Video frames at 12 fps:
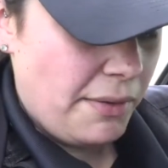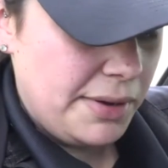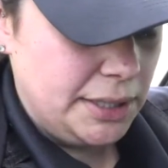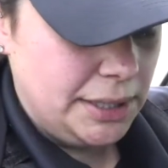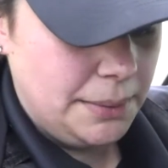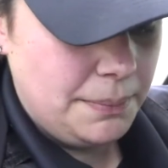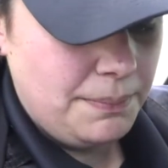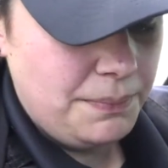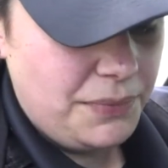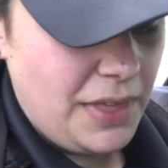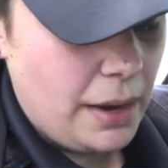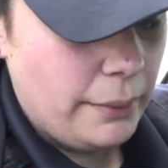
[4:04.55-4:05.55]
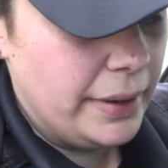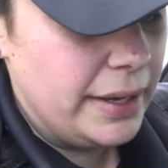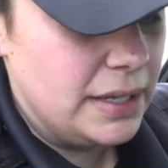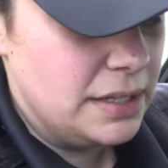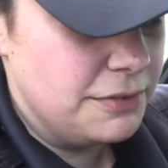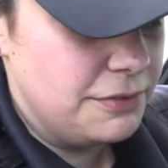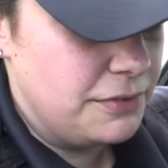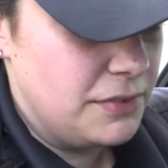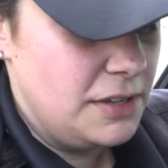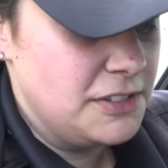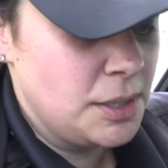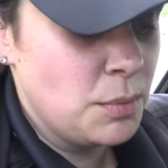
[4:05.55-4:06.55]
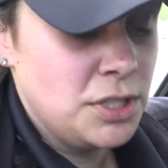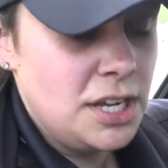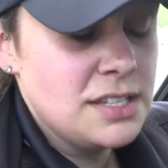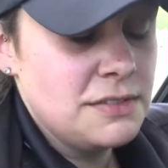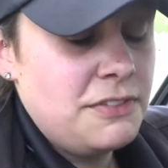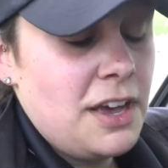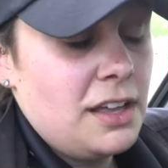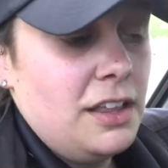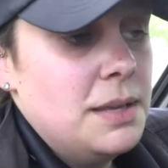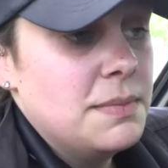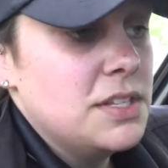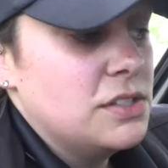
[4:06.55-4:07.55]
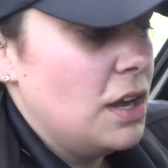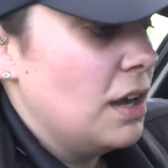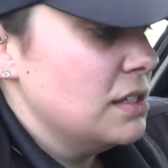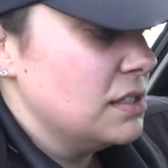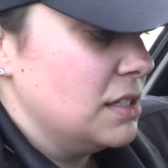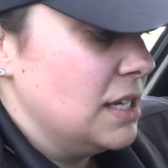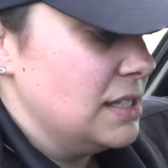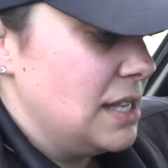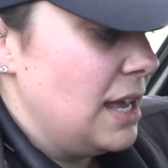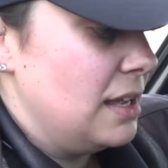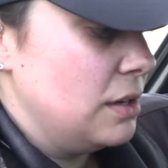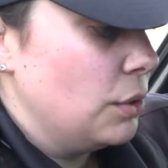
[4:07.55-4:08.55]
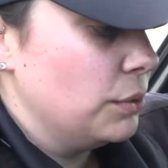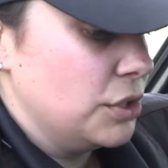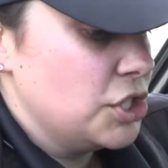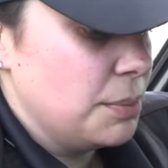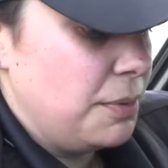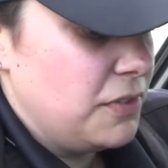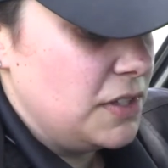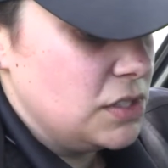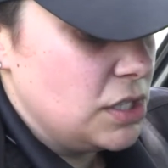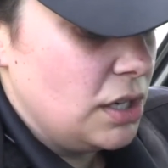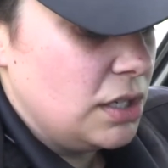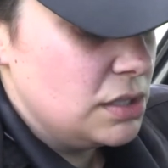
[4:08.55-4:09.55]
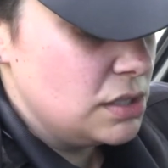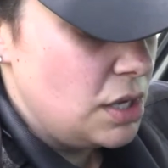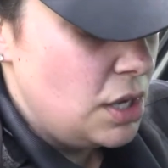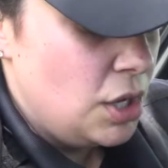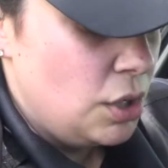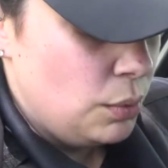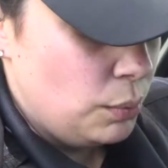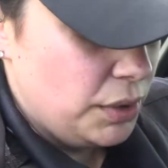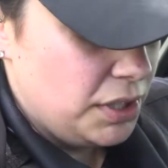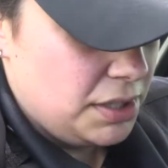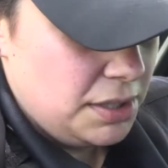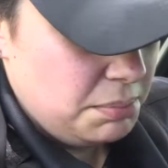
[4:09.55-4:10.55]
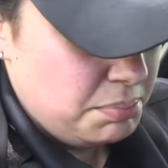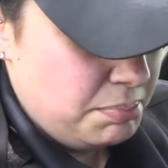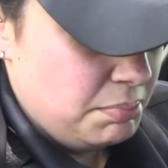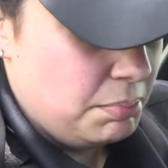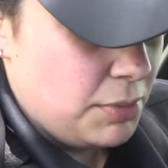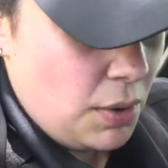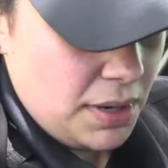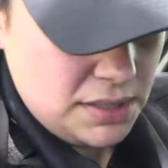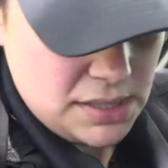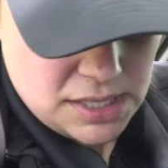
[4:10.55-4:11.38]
That way, if someone does in fact claim these dogs and has had ownership of these dogs, we're gonna go ahead and